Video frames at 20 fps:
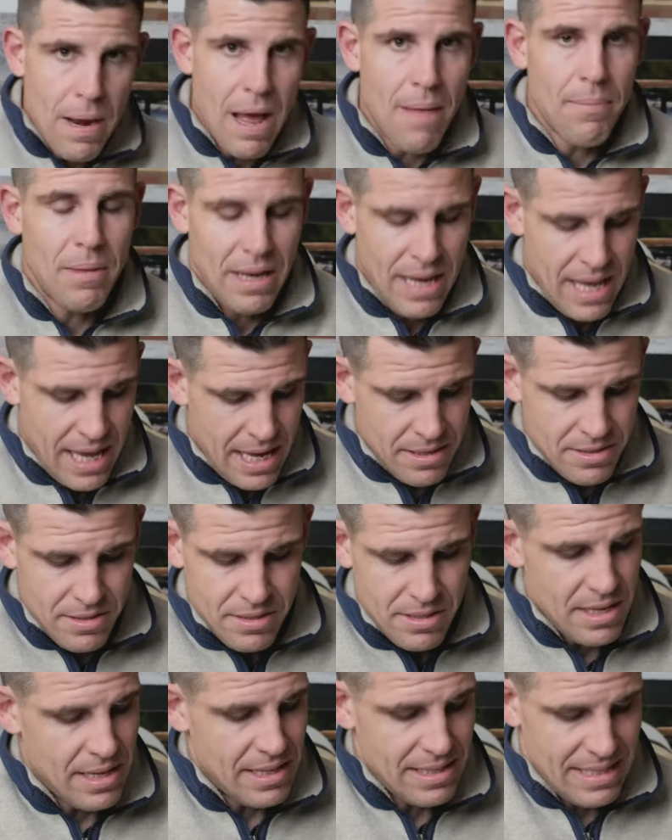up the
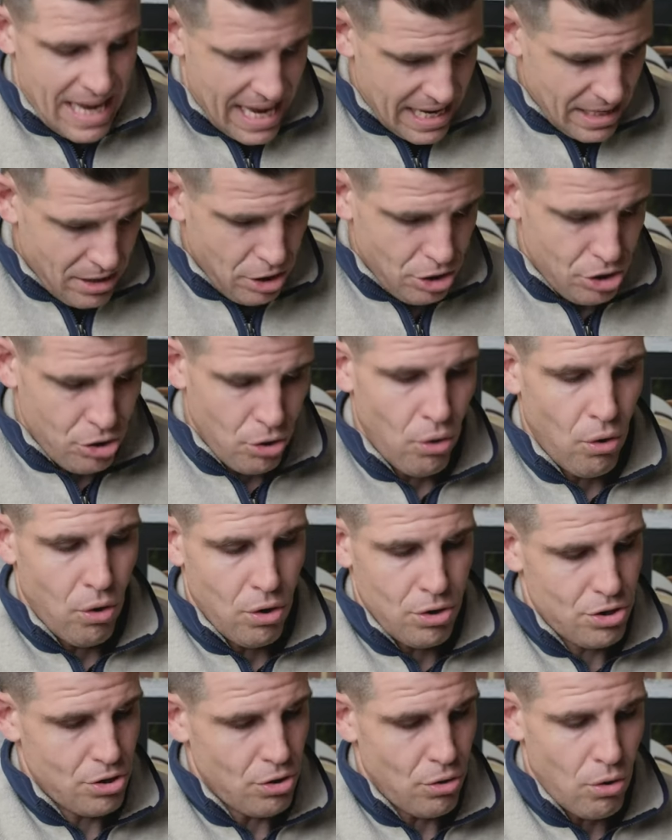lens, take your
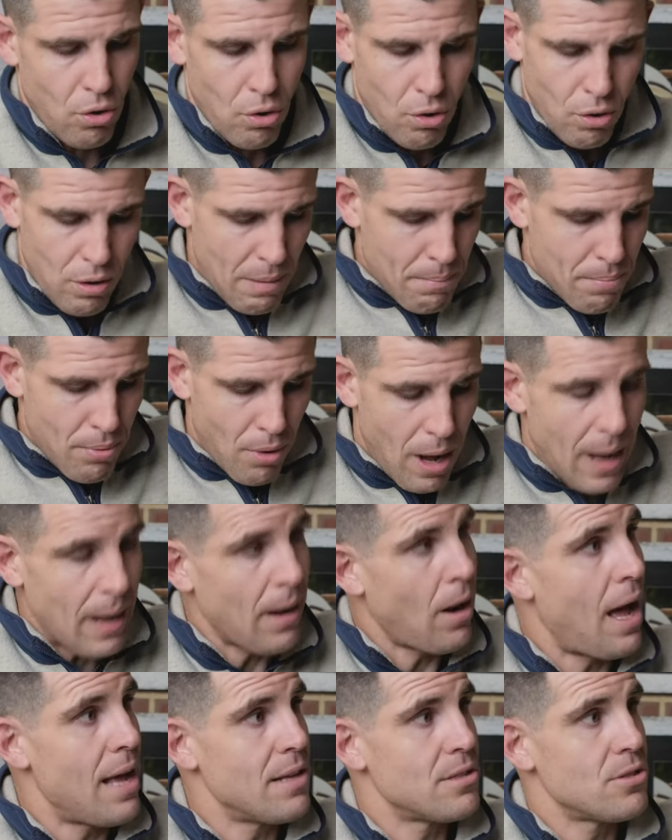torch or a bright
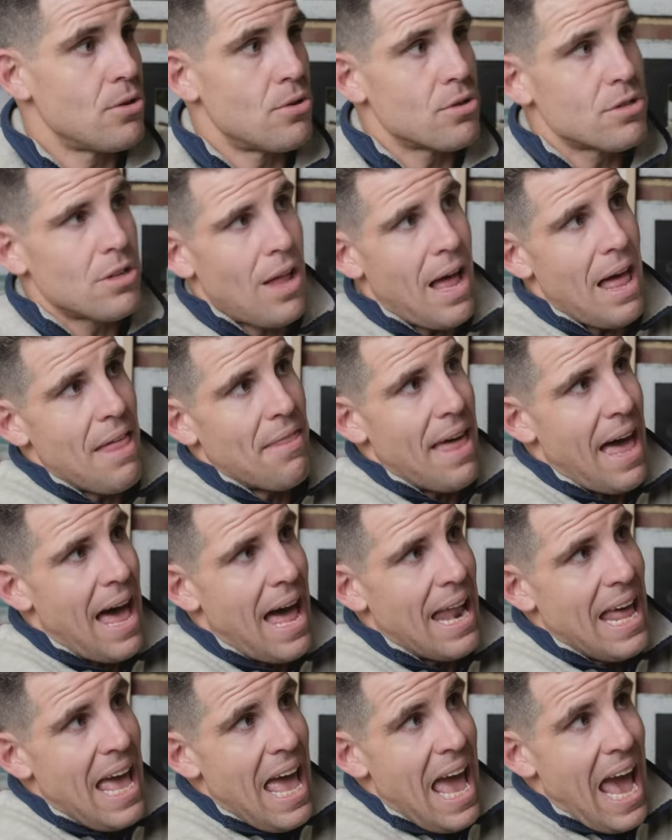light source like
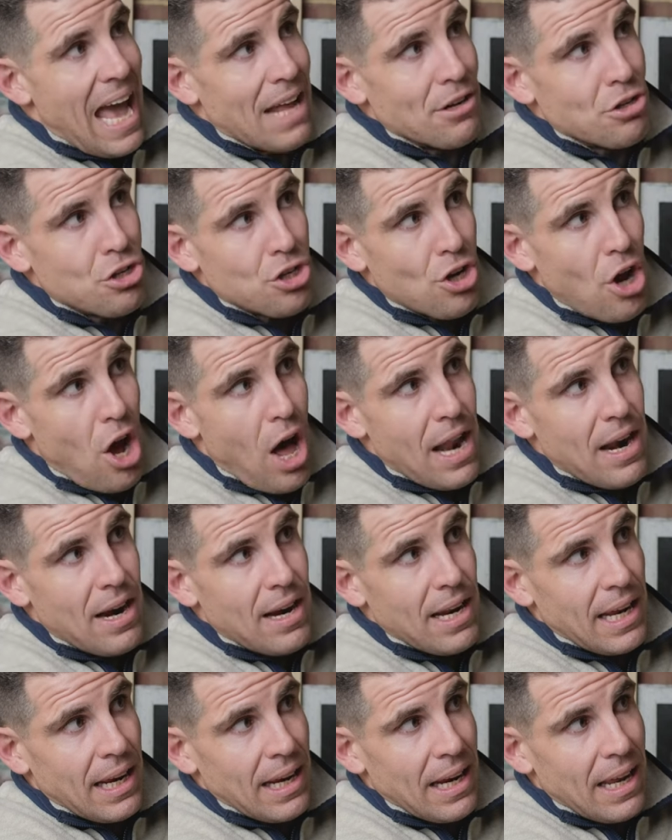that and shine it
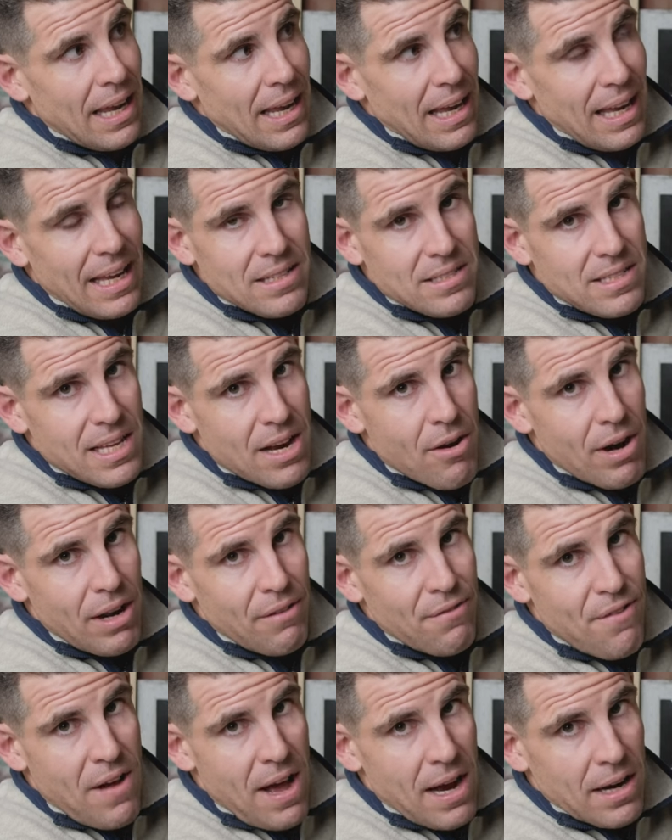in. Is there any
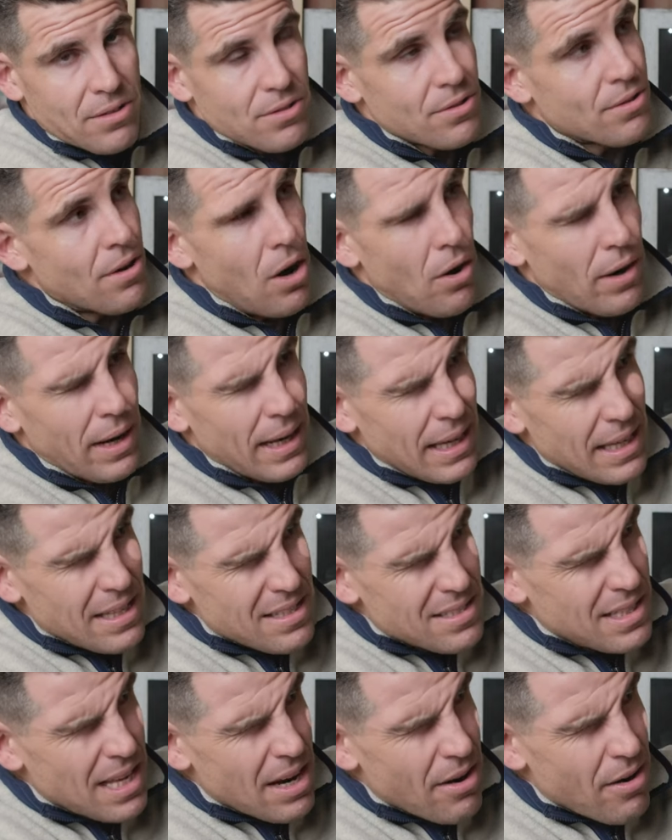fungus growing?
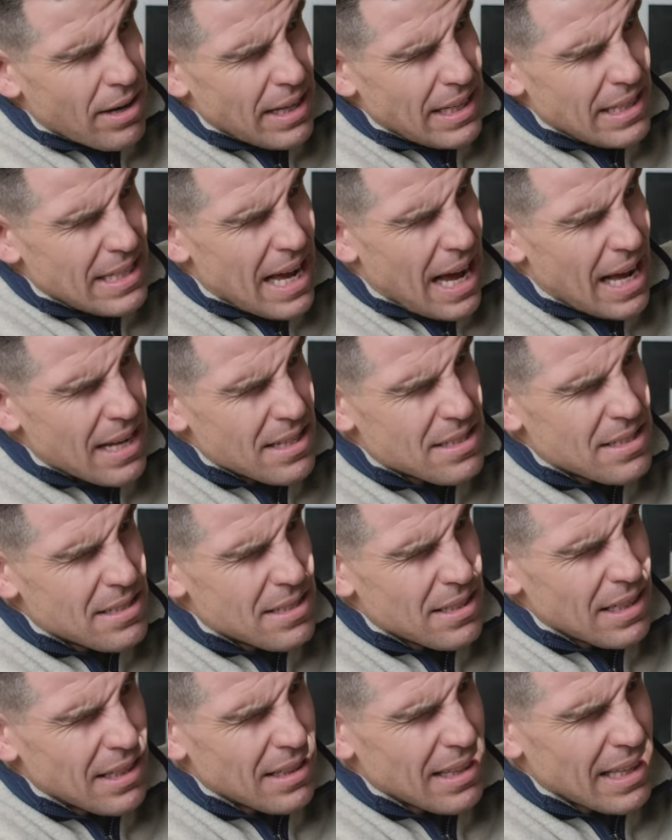Is there any dust?
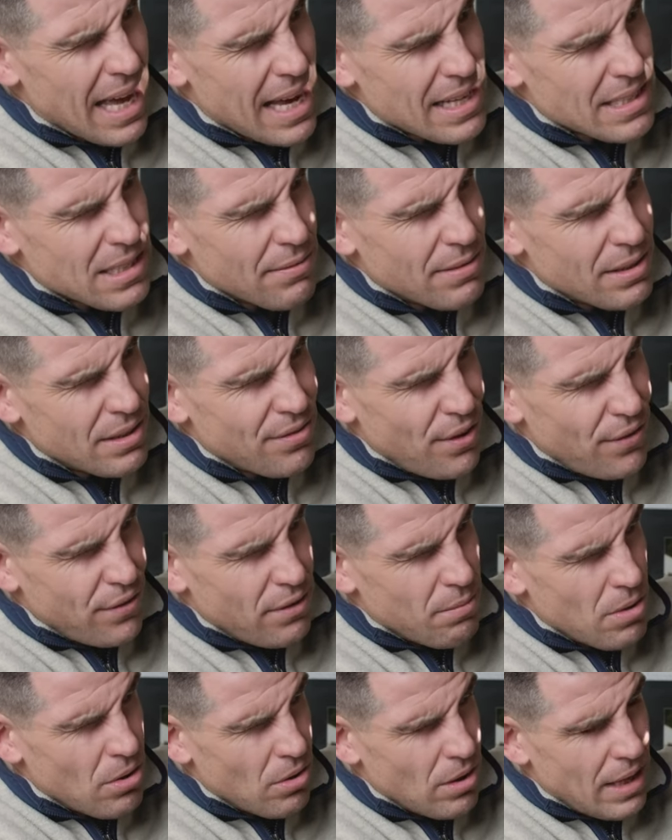In the case of this
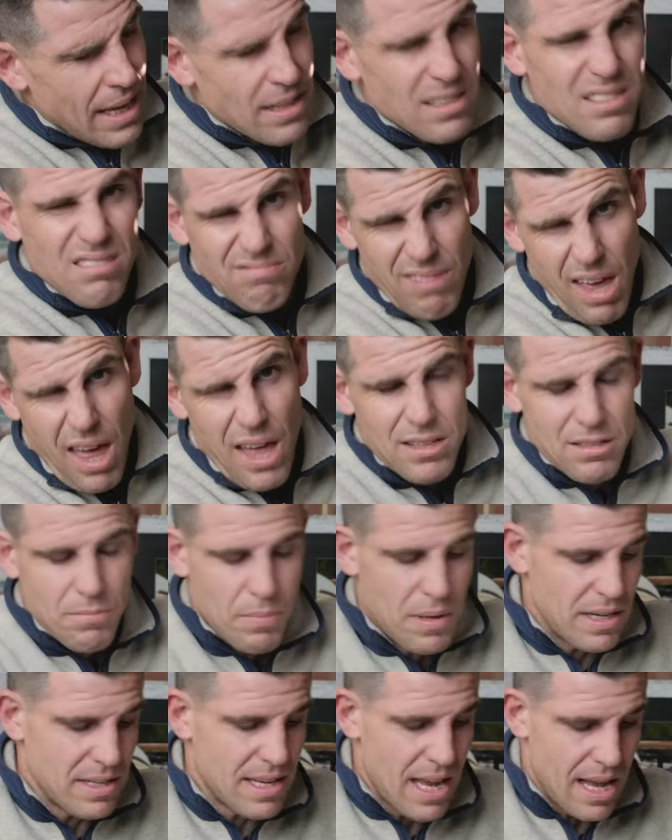50mm lens, yeah, there's a
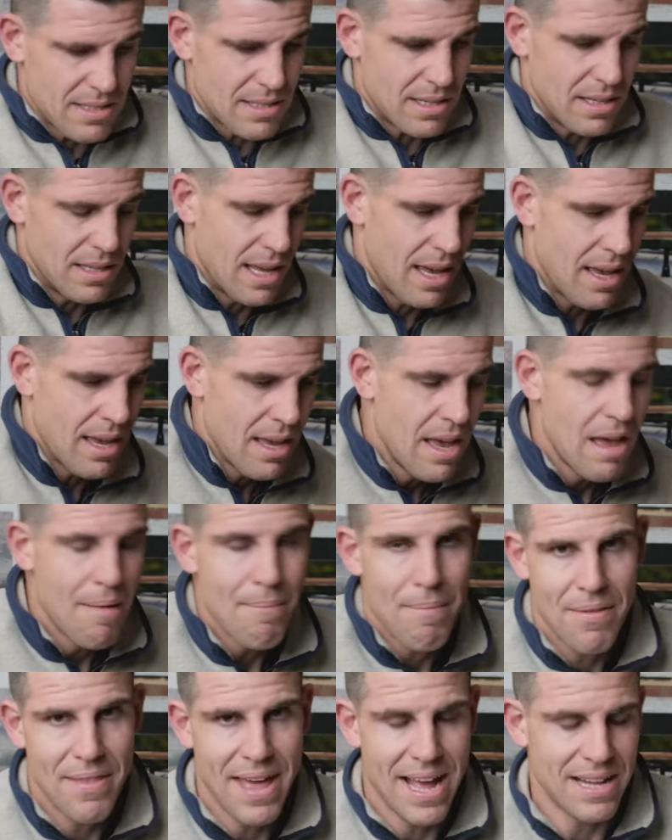bit of dust in there,
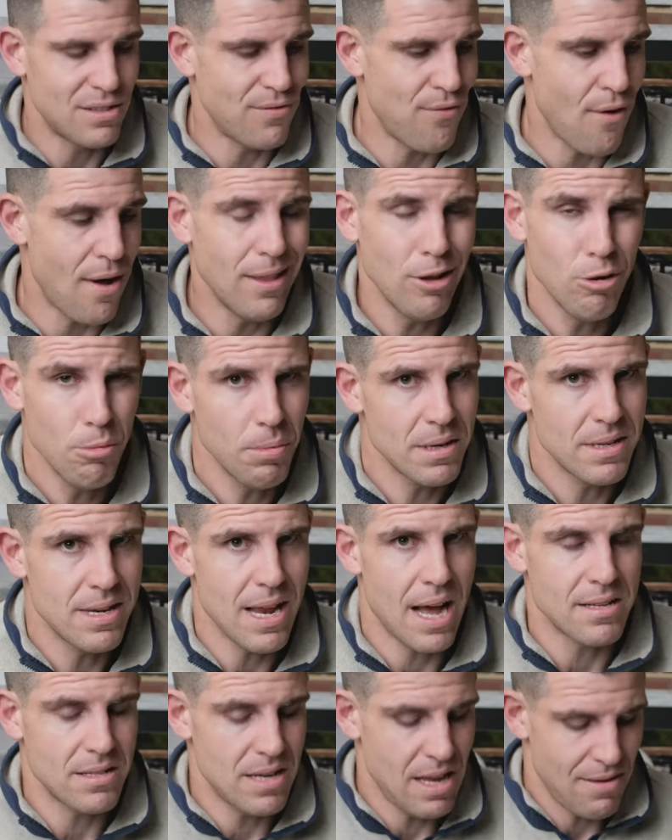but that's fine. A little bit of
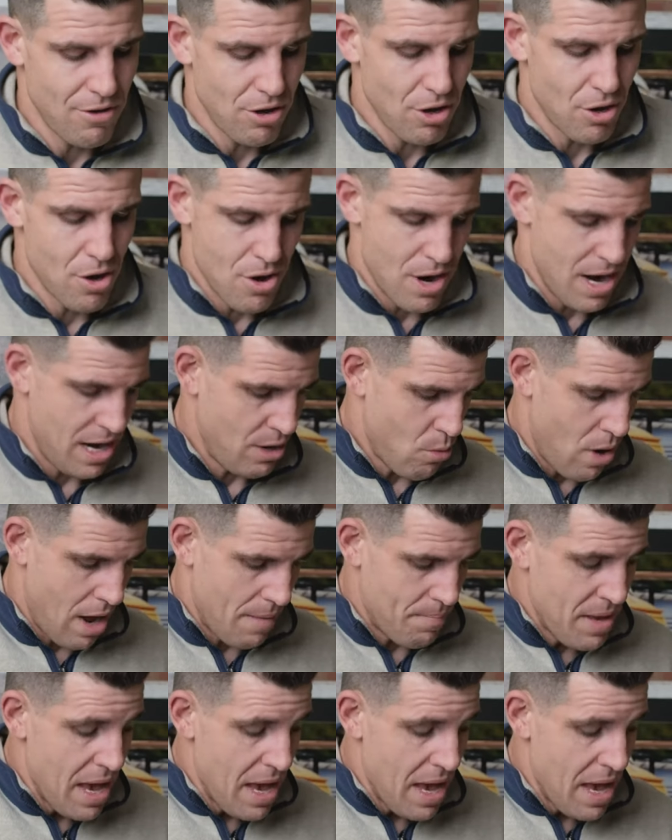dust never hurt anyone.